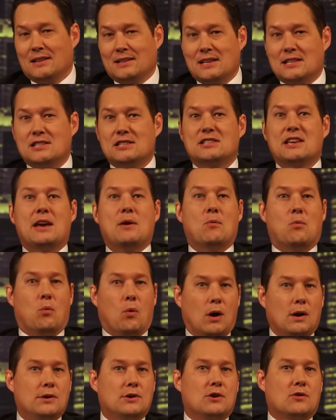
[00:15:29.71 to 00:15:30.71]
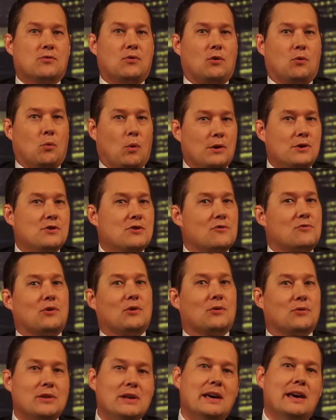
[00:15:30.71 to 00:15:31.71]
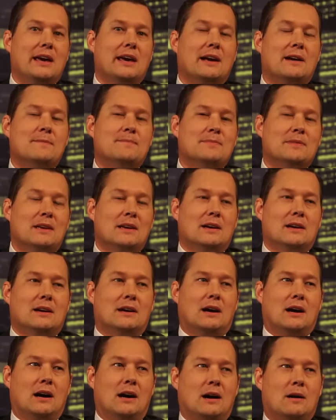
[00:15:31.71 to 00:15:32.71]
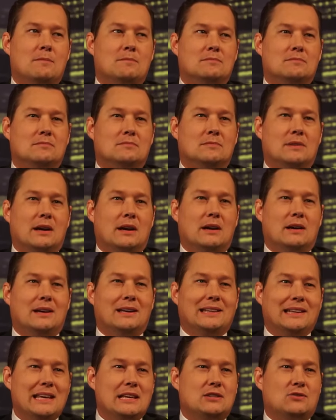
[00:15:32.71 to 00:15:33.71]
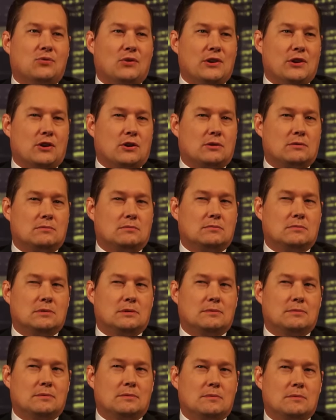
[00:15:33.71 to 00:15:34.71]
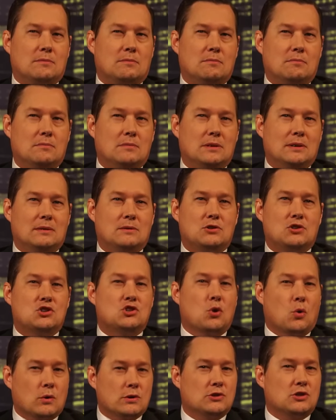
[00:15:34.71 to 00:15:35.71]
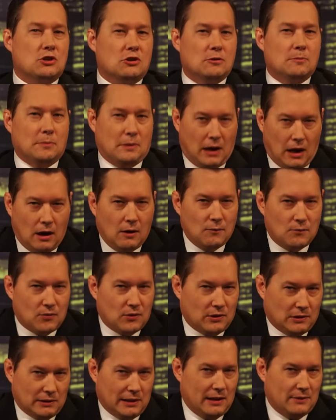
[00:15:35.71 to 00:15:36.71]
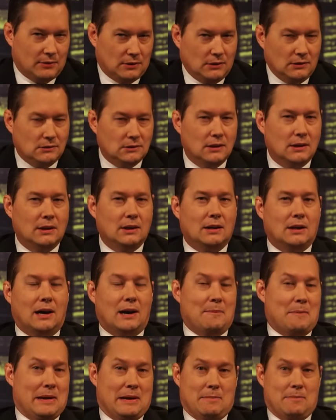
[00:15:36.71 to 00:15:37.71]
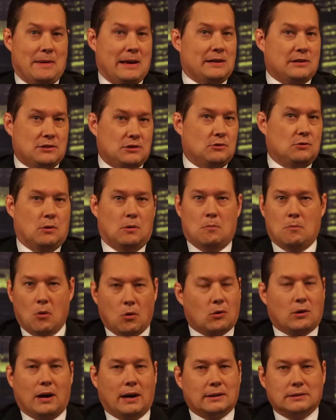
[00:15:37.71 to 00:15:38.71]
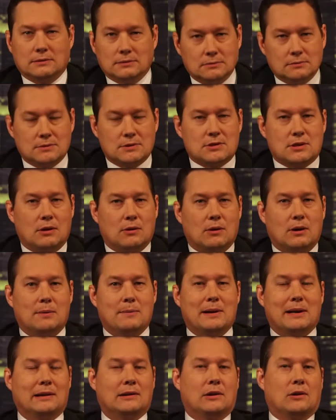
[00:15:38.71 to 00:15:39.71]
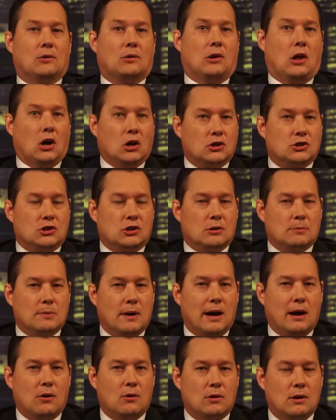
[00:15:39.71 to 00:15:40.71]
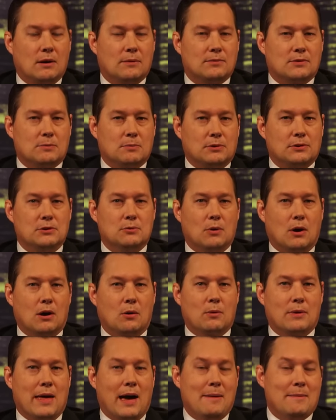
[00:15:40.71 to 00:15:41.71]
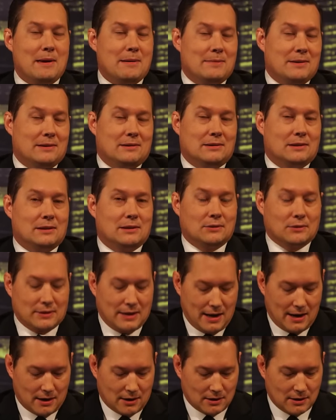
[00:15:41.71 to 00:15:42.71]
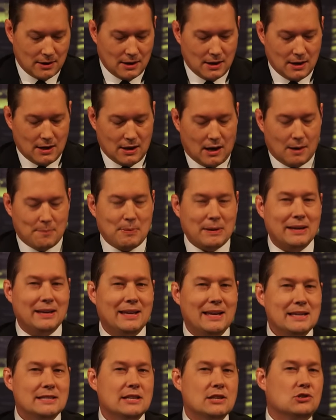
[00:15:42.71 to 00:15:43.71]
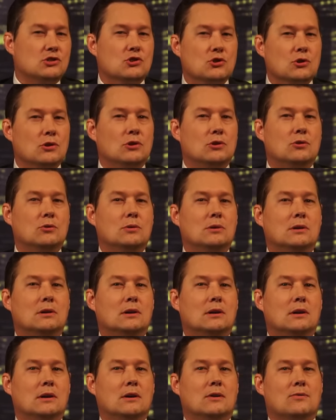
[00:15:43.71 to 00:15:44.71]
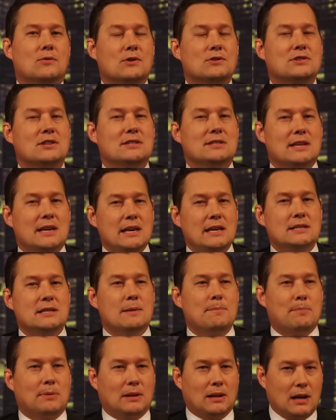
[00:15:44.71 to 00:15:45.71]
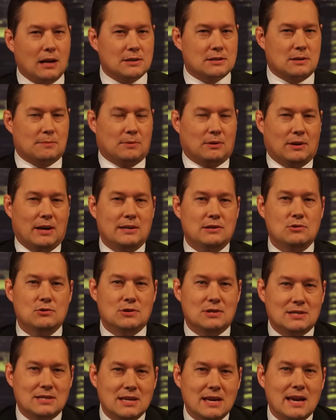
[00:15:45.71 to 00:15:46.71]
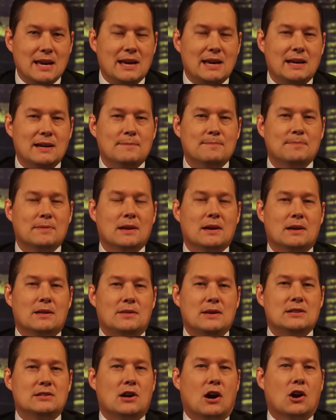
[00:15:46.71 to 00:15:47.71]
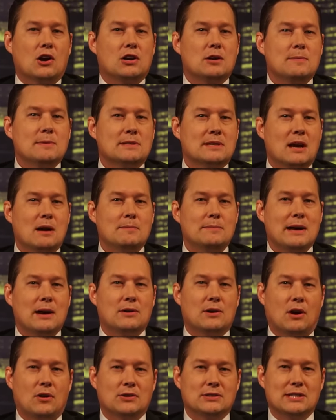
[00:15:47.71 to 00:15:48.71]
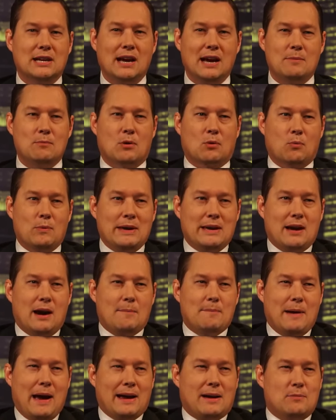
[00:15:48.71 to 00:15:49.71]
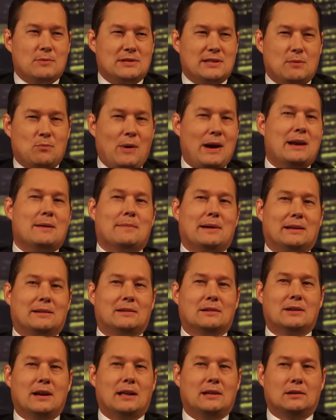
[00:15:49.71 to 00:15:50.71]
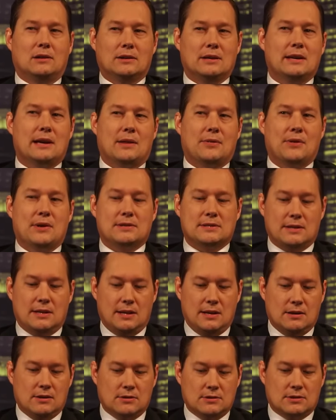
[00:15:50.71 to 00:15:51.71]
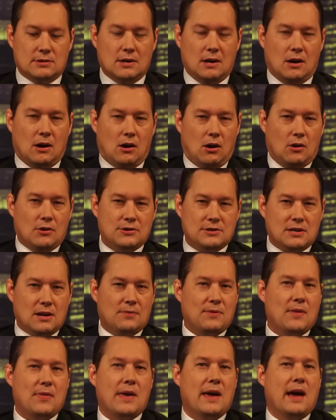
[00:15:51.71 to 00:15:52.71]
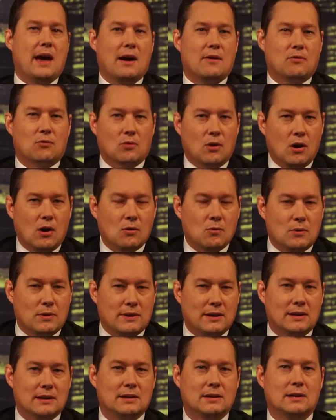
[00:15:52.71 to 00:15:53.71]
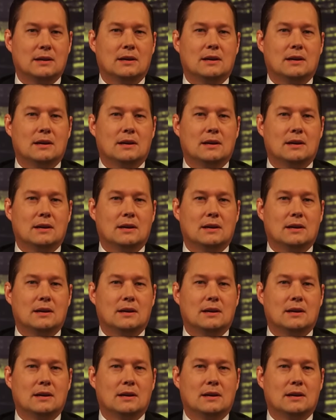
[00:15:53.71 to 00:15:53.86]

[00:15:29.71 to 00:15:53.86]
This is a wonderful, wonderful thing, at least for your short-term comfort level. I mean, it makes you a moron. So, I mean, I don't know long-term how comfortable you are with that. Maybe you don't care. But is it true versus is it plausible? And you see these arguments come down all the time where we come back and we say, wait a minute, they're not looking at this. And here's all the stuff that they have wrong with it.